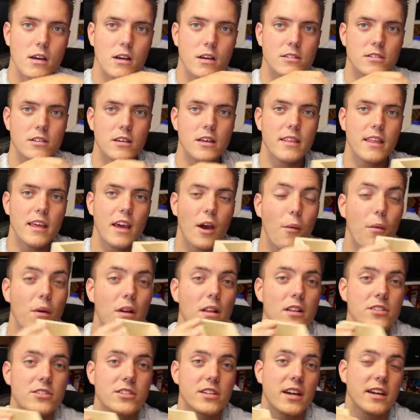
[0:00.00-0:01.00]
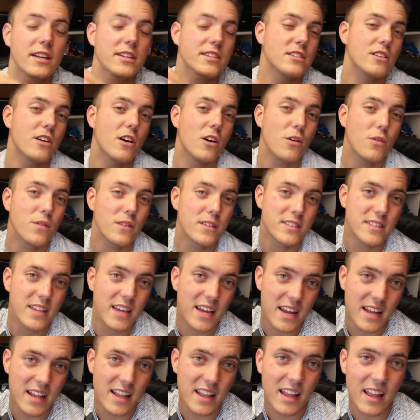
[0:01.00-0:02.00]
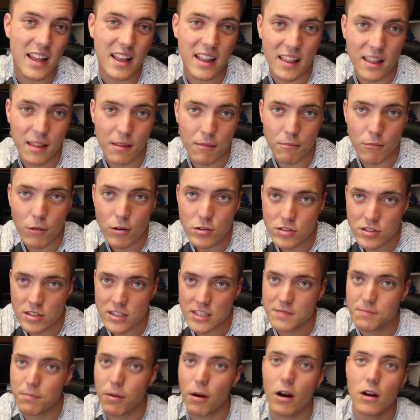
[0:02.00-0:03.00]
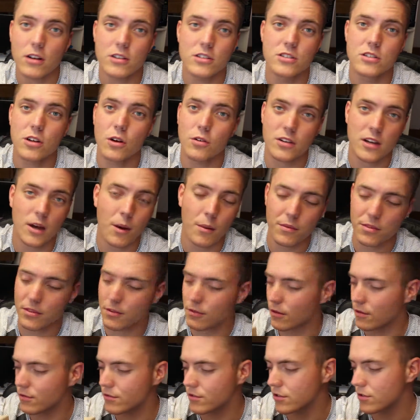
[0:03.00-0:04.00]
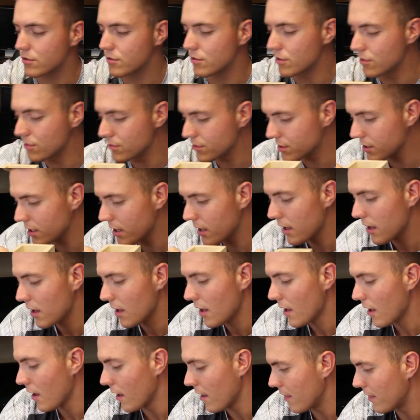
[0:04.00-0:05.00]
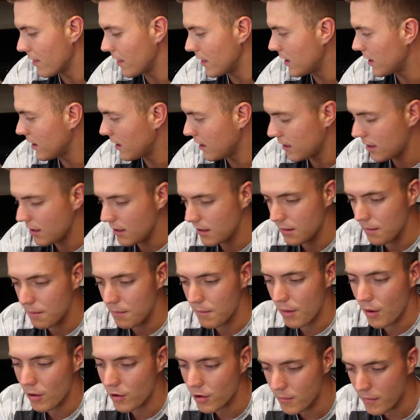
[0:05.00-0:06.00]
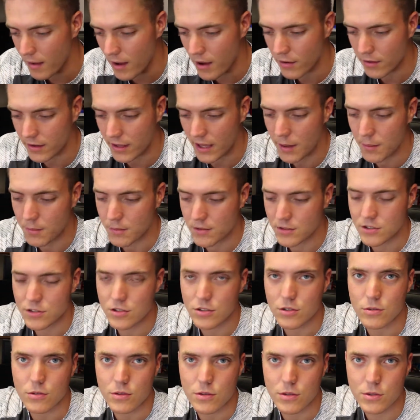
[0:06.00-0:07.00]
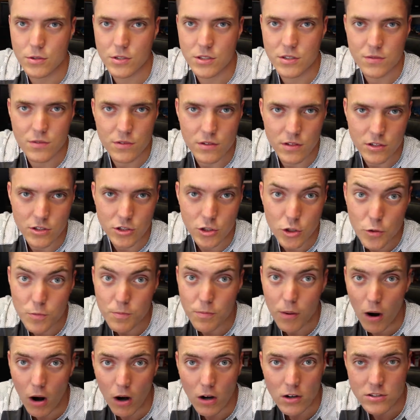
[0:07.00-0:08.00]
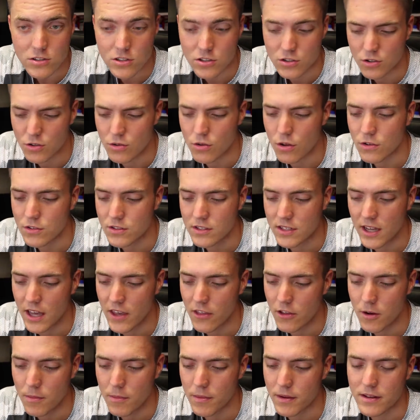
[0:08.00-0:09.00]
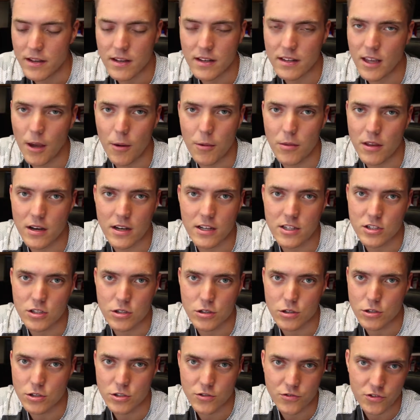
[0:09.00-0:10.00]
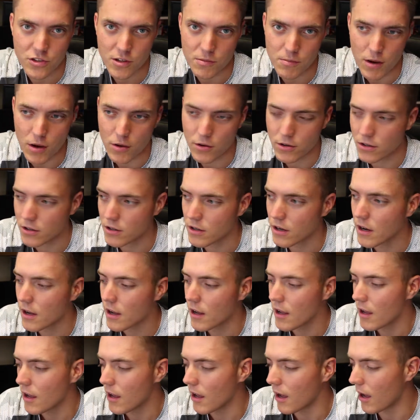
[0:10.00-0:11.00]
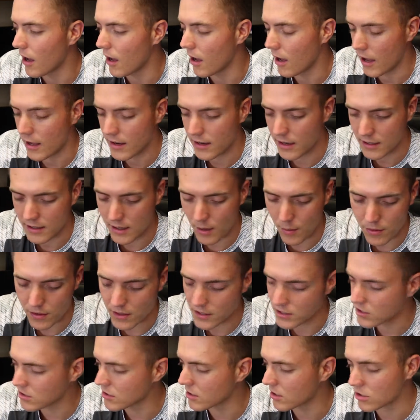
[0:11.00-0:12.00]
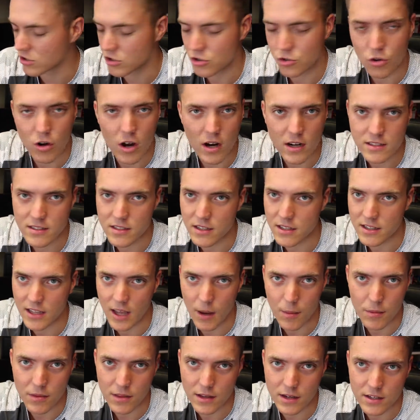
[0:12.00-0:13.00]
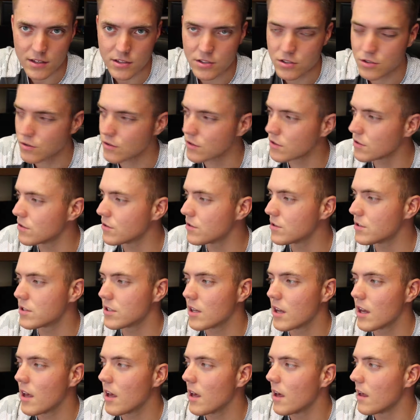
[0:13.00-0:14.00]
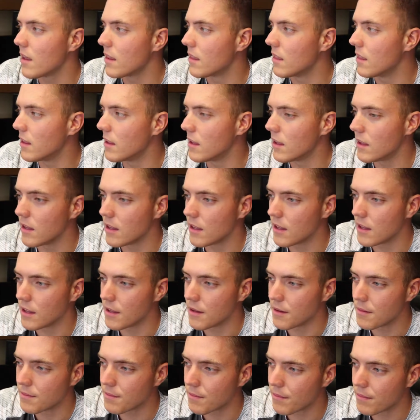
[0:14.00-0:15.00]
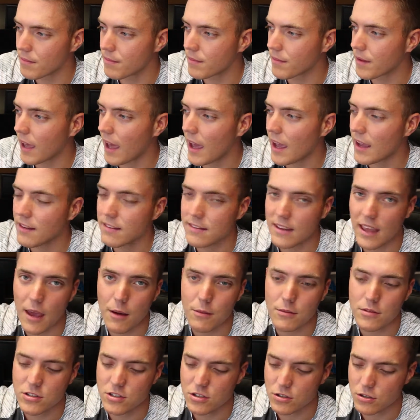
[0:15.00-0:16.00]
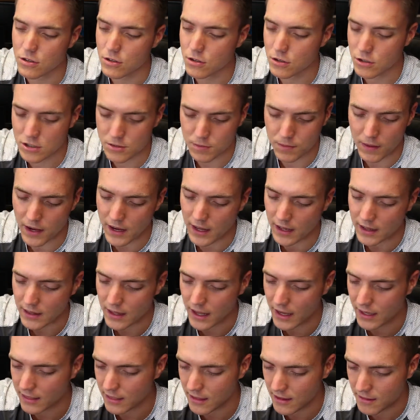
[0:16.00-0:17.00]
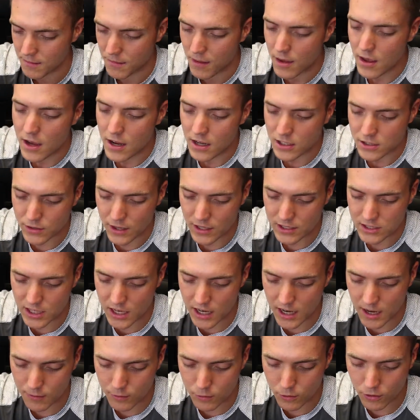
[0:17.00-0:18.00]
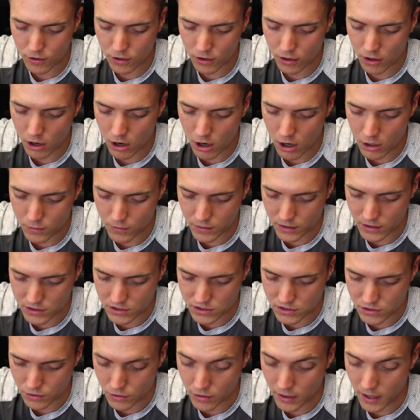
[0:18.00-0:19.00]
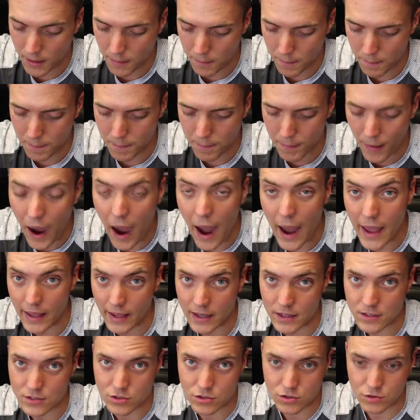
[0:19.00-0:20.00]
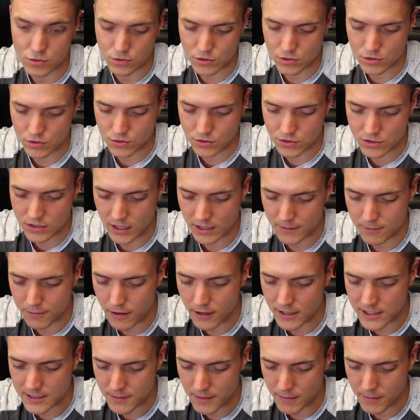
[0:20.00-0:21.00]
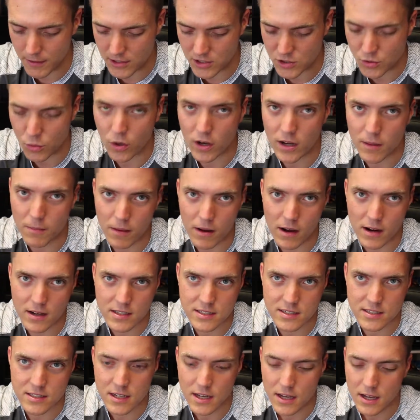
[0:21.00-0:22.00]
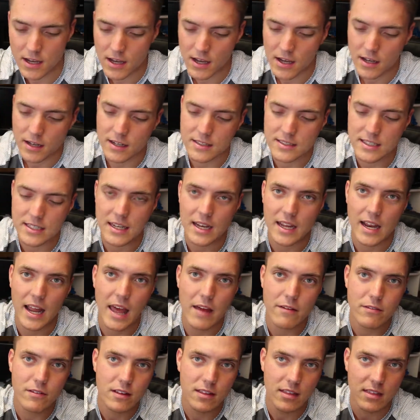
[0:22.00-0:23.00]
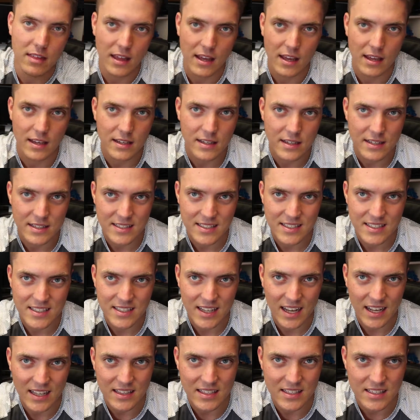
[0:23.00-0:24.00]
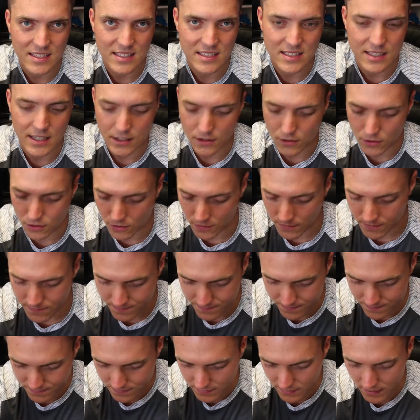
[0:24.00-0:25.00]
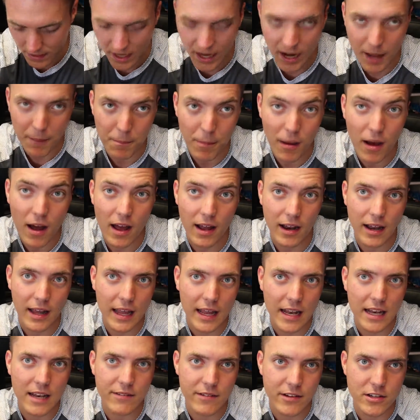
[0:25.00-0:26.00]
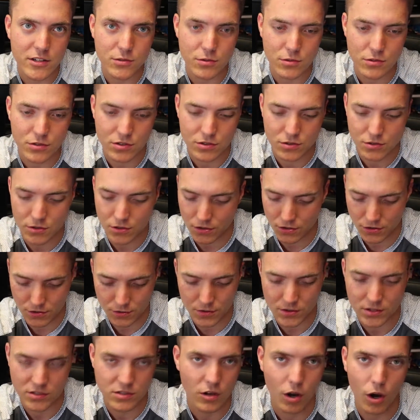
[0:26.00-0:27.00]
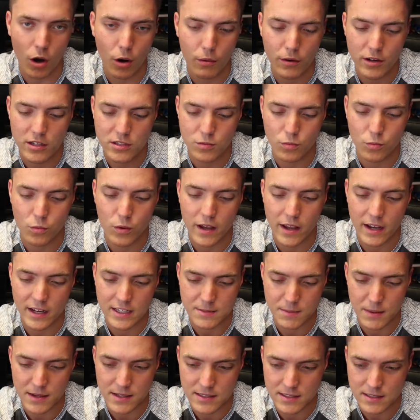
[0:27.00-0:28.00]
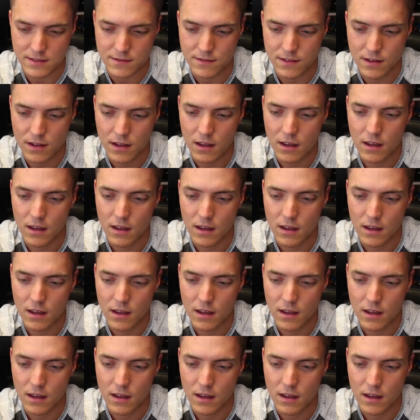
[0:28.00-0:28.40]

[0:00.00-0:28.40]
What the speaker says: So the other thing I want to let you guys know is that most of these parts don't come with their own screws. The motor mount came with screws for the two parts to screw those together, but it didn't come with any screws for the motor. The trucks didn't come with any screws. The case came with screws, but I didn't like them. So I actually ended up going to the hardware store and buying screws. I probably spent about 20 bucks because I got everything stainless steel. And I bought individual screws, which is always way expensive.